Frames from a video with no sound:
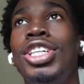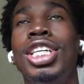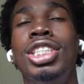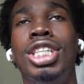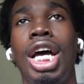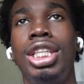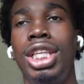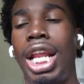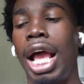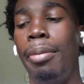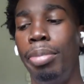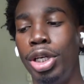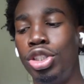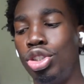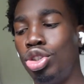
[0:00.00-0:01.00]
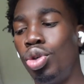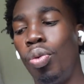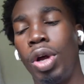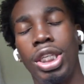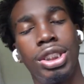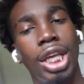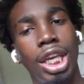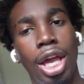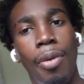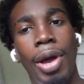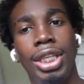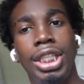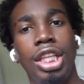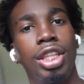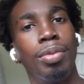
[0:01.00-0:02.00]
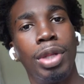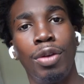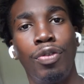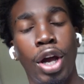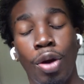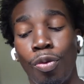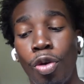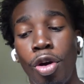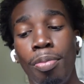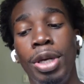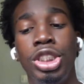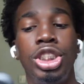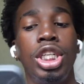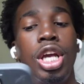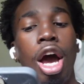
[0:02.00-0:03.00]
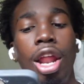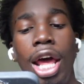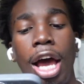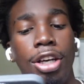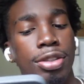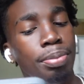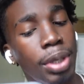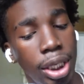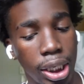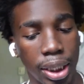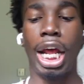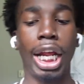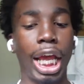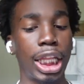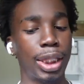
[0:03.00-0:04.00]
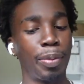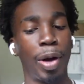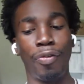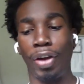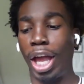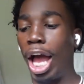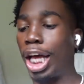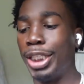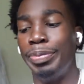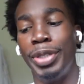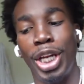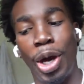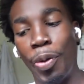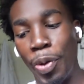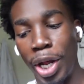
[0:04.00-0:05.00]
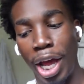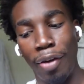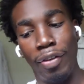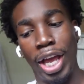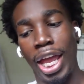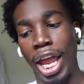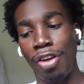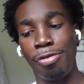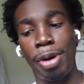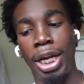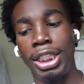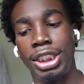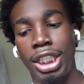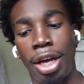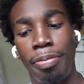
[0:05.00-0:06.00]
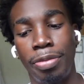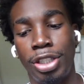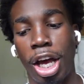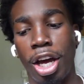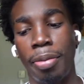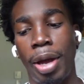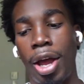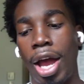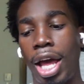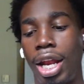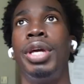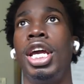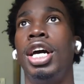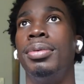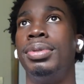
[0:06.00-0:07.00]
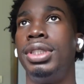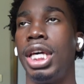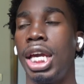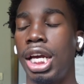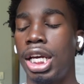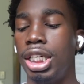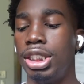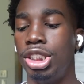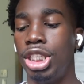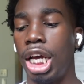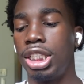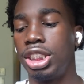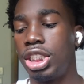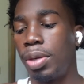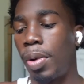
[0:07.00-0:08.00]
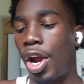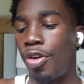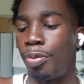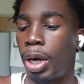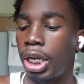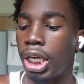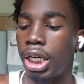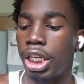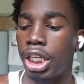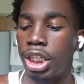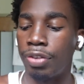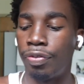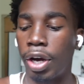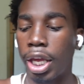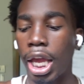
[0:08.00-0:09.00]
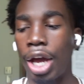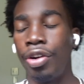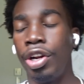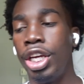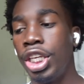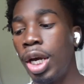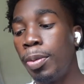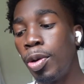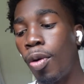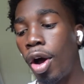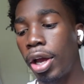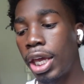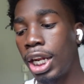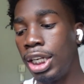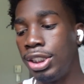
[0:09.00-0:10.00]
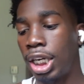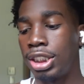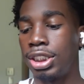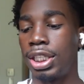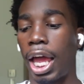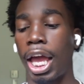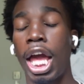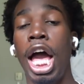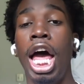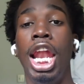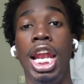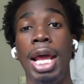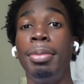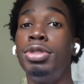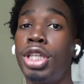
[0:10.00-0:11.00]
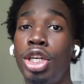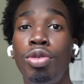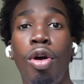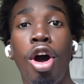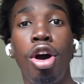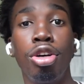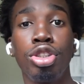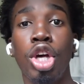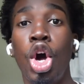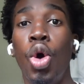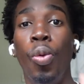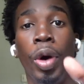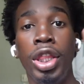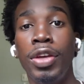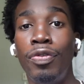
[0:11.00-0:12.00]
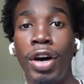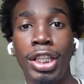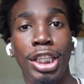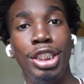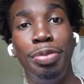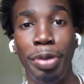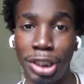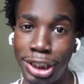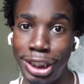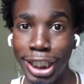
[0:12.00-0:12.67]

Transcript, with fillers: So then Jocelyn like, bitch, since you want to snake your ass out the motherfucking room, bitch, she called a house meeting. Now they got the motherfucking house meeting or whatever, and everybody's talking about how they upset because Jocelyn talking about everybody got to get the fuck out, and Yummy walk in, and Jocelyn's like, let me tell you hoes what the fuck this bitch